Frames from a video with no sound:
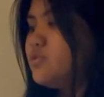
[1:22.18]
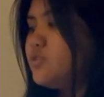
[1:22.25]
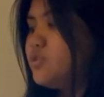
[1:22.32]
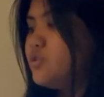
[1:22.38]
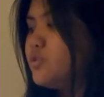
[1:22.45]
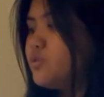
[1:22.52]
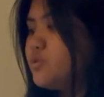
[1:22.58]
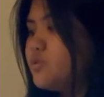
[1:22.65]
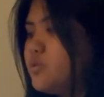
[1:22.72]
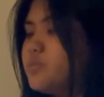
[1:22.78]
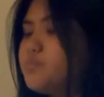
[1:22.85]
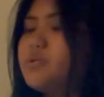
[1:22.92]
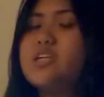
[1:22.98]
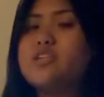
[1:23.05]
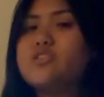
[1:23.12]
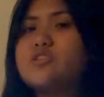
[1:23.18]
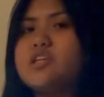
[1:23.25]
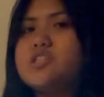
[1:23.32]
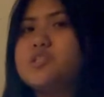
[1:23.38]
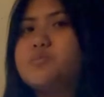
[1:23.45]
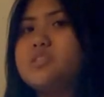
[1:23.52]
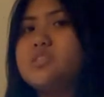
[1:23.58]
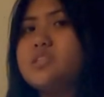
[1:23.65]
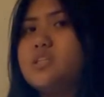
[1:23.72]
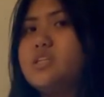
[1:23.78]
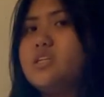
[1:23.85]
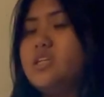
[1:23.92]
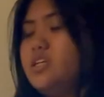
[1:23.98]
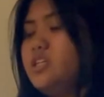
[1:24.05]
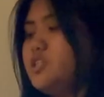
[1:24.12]
2 potential customers
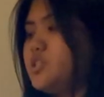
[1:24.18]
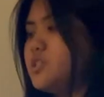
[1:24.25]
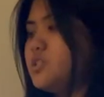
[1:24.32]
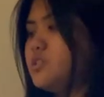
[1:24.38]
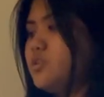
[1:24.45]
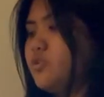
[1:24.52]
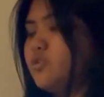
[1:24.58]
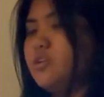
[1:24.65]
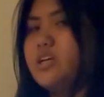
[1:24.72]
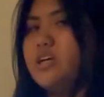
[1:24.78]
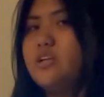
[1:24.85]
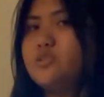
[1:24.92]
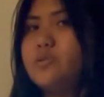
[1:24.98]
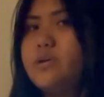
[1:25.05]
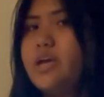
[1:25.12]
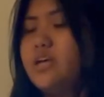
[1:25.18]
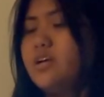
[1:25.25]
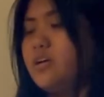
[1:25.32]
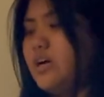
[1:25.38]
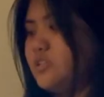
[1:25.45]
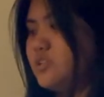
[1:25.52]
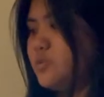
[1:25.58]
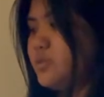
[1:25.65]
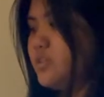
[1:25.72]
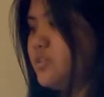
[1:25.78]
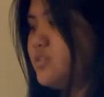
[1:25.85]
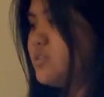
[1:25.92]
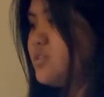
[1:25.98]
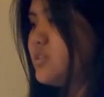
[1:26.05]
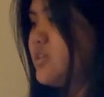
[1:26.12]
each, totaling out to 8
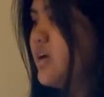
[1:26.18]
customers,